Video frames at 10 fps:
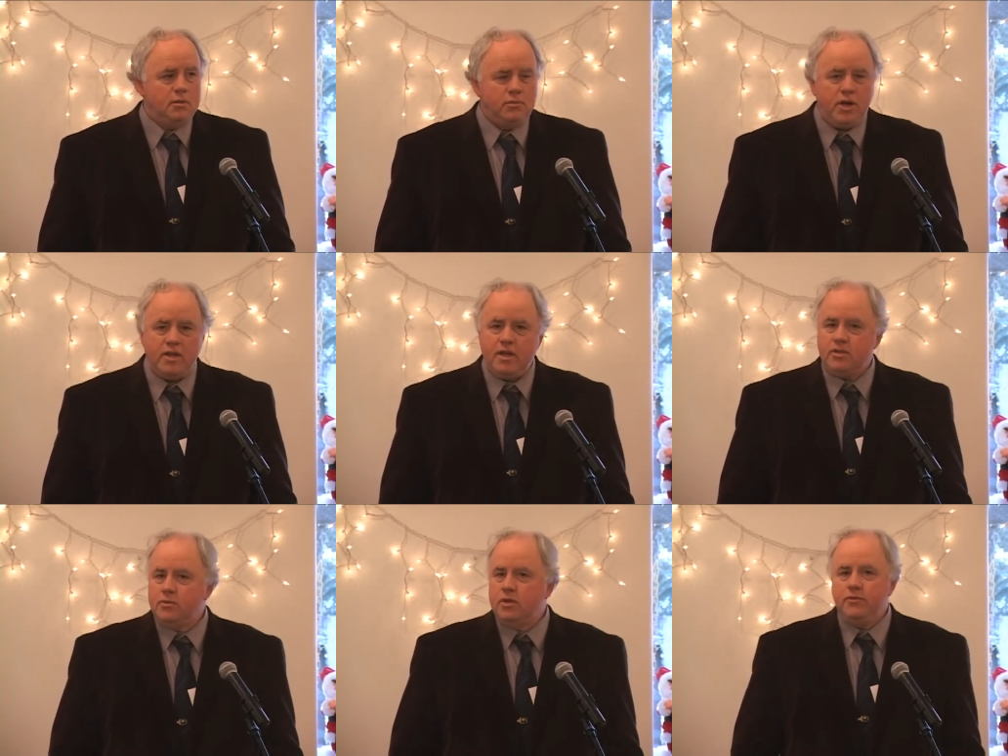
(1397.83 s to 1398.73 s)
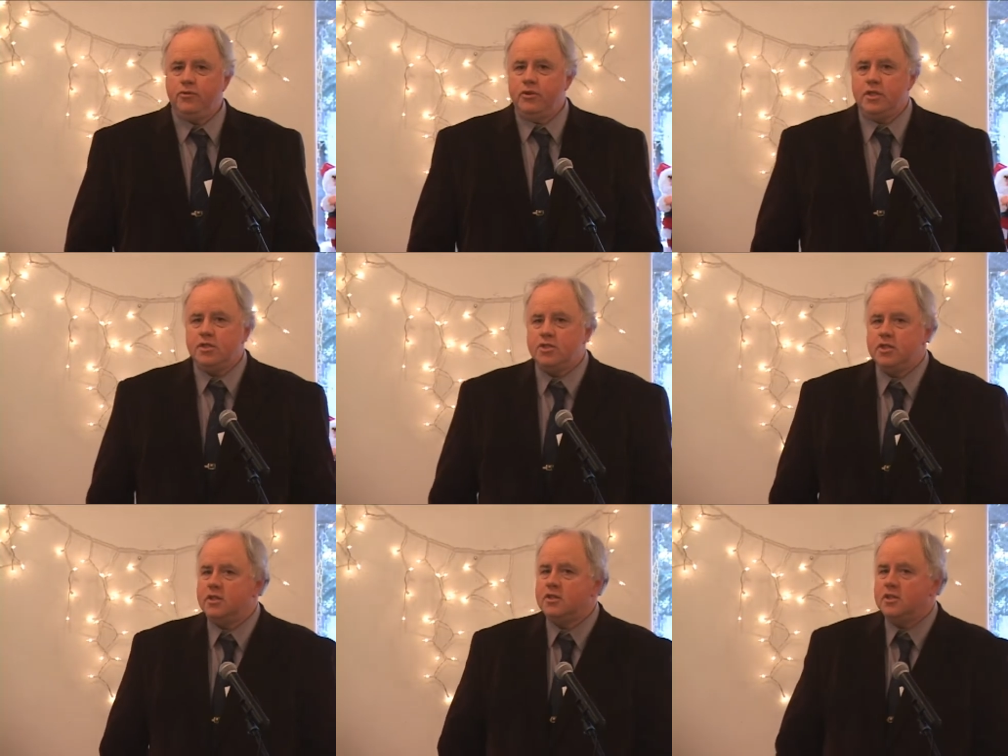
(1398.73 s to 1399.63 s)
Brad, that's really for the
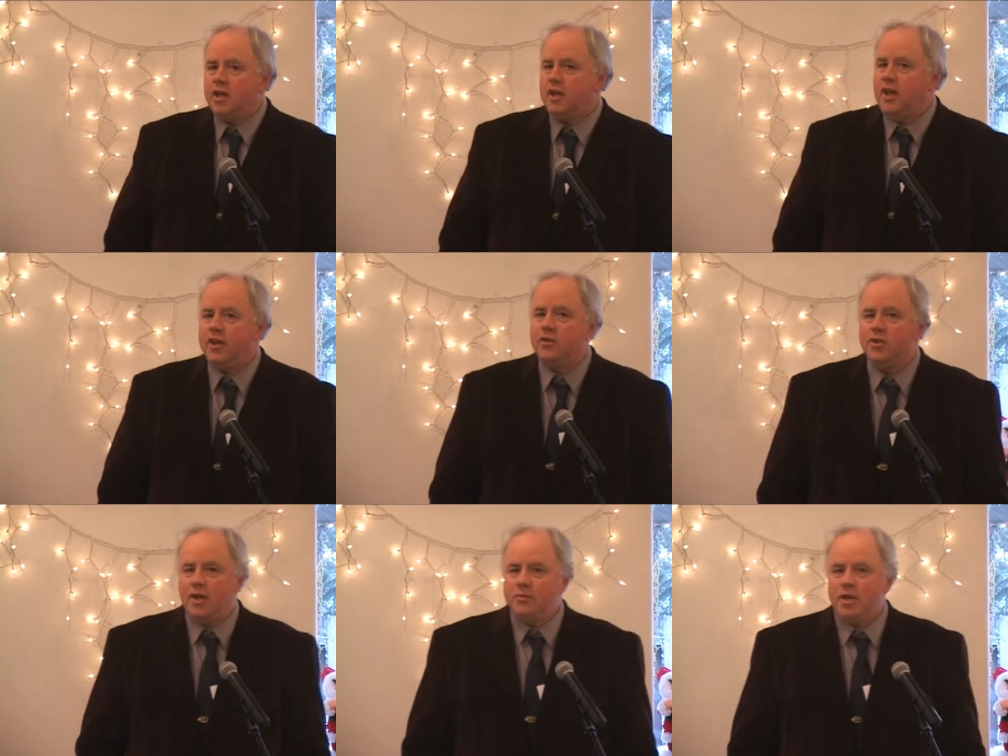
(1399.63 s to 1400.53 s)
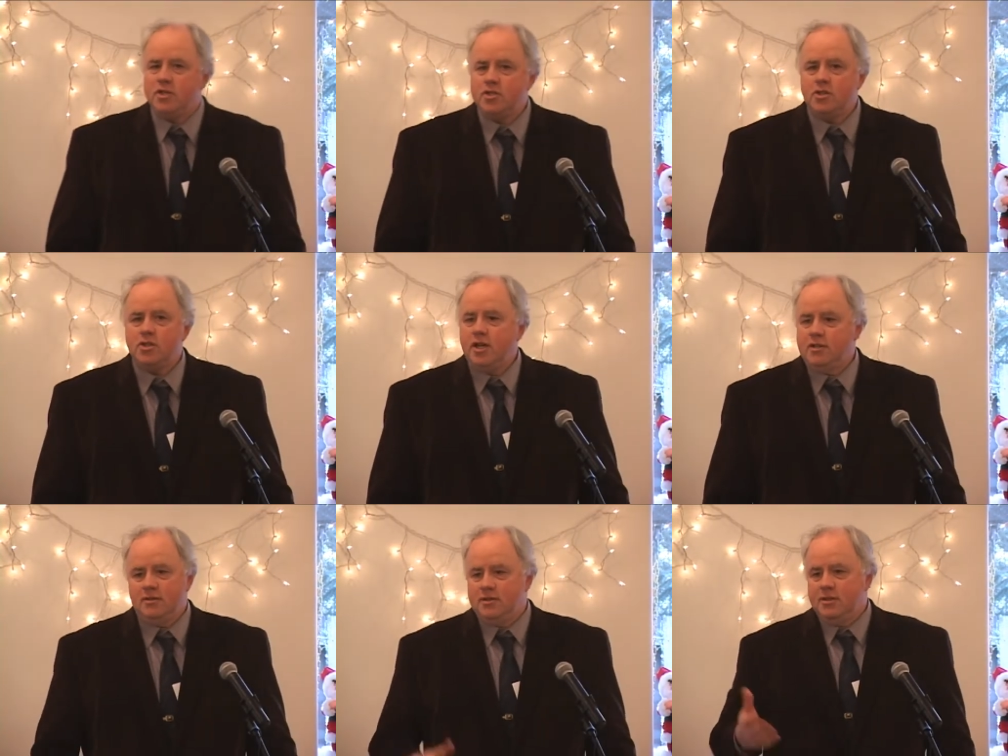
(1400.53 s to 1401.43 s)
engineers. I, I don't, I'm not sure.
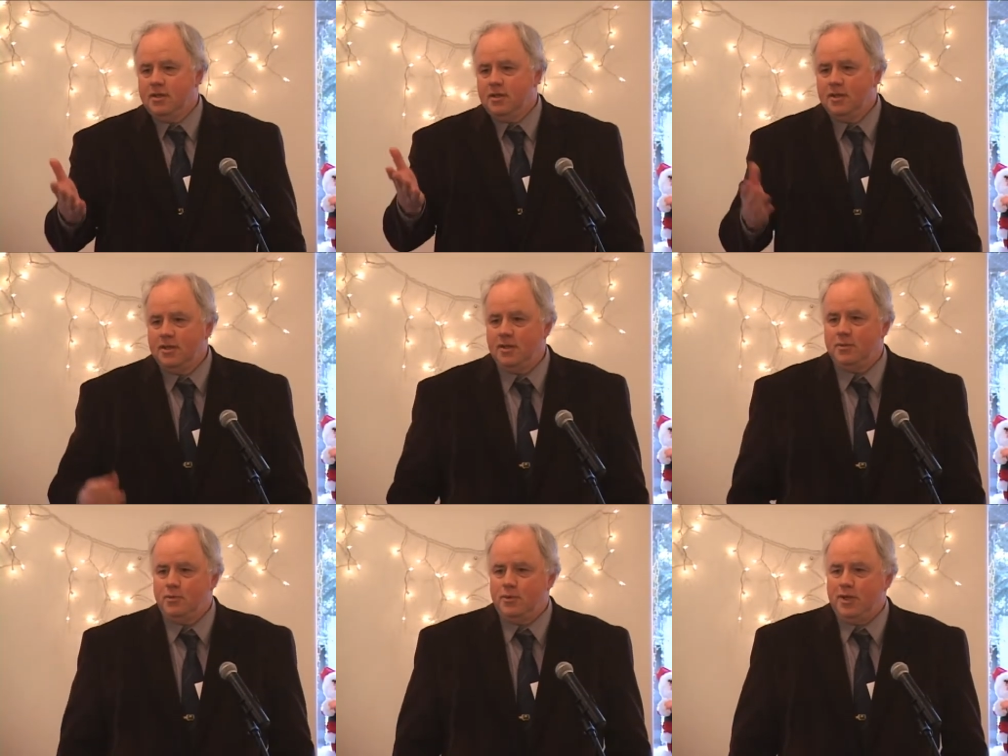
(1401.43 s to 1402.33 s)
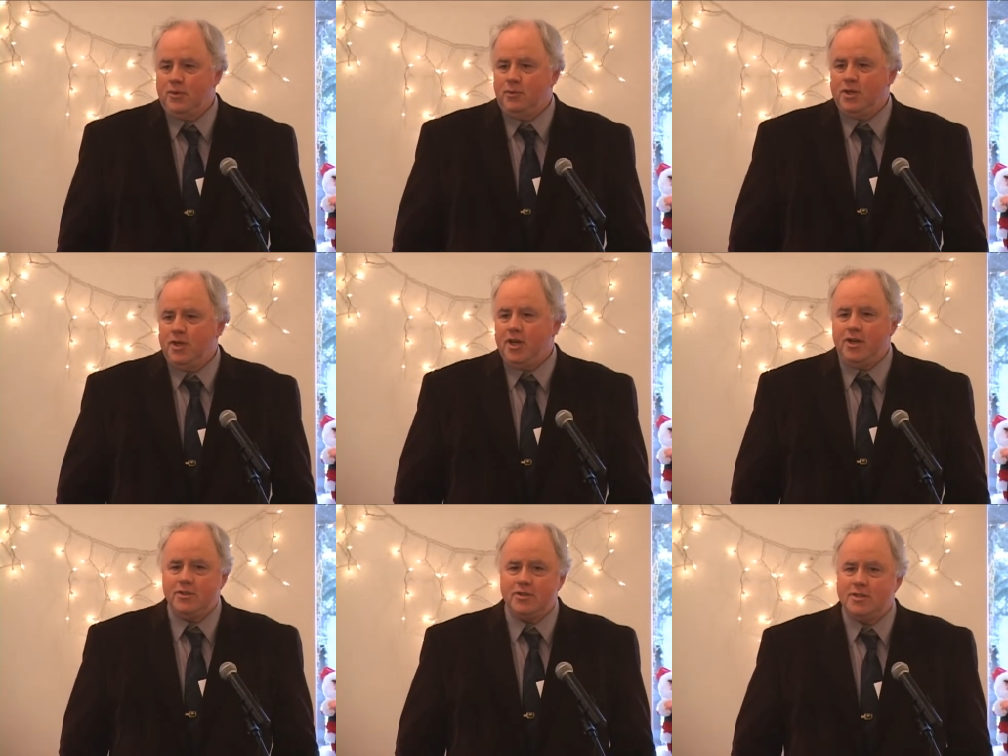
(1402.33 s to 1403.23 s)
I, we got one guy
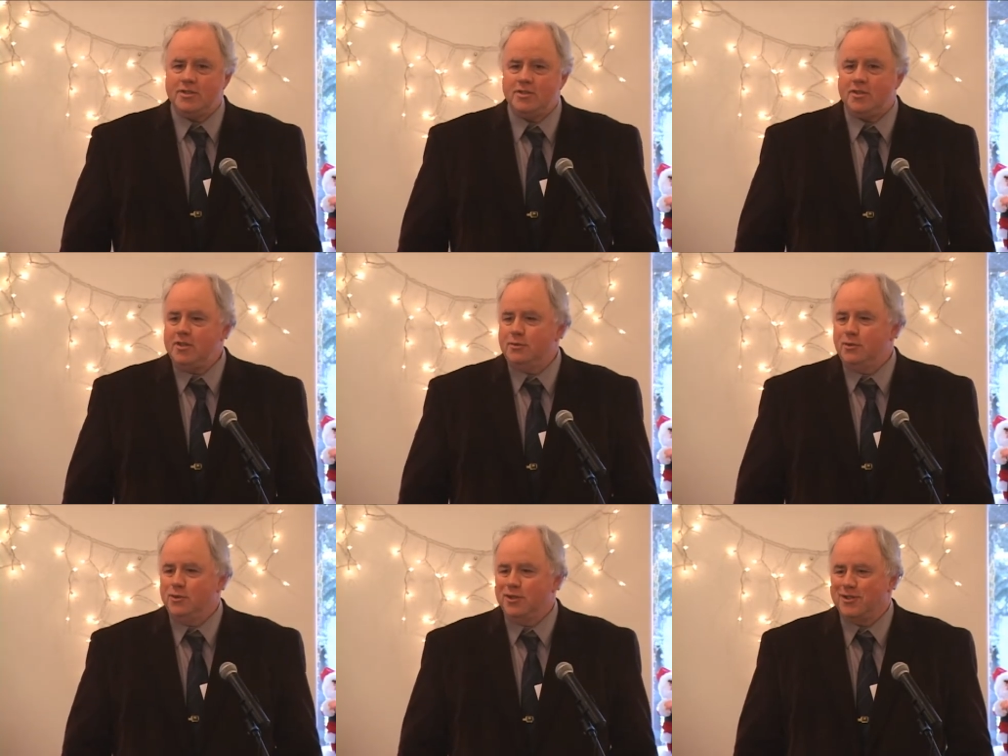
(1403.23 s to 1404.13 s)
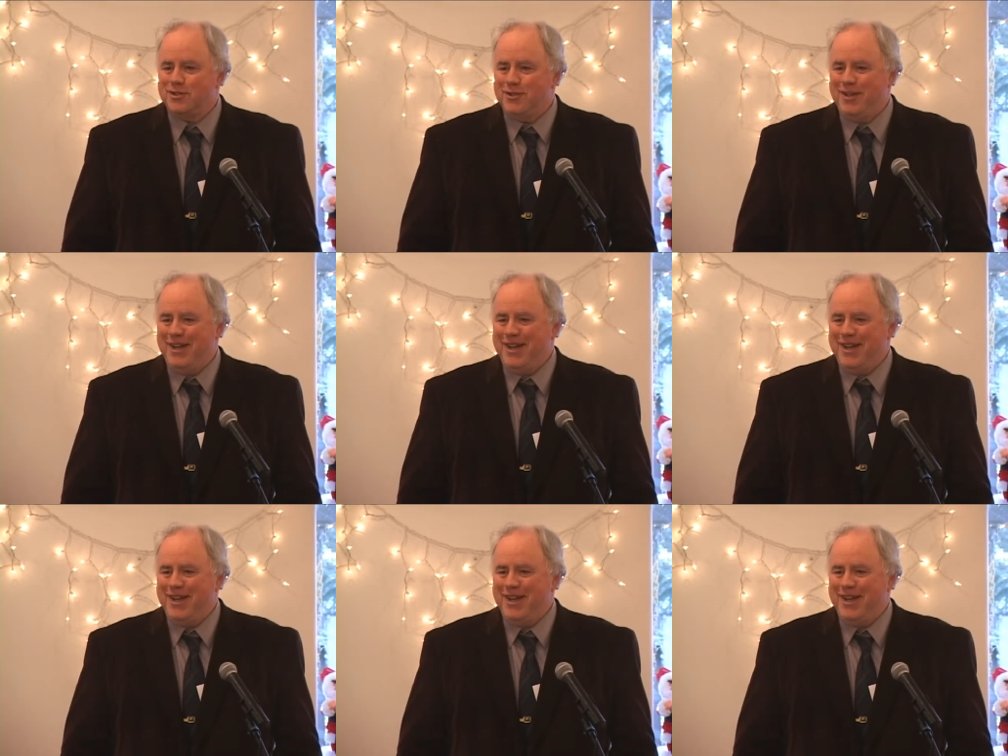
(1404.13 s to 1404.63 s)
here that says a sail will work, so uh,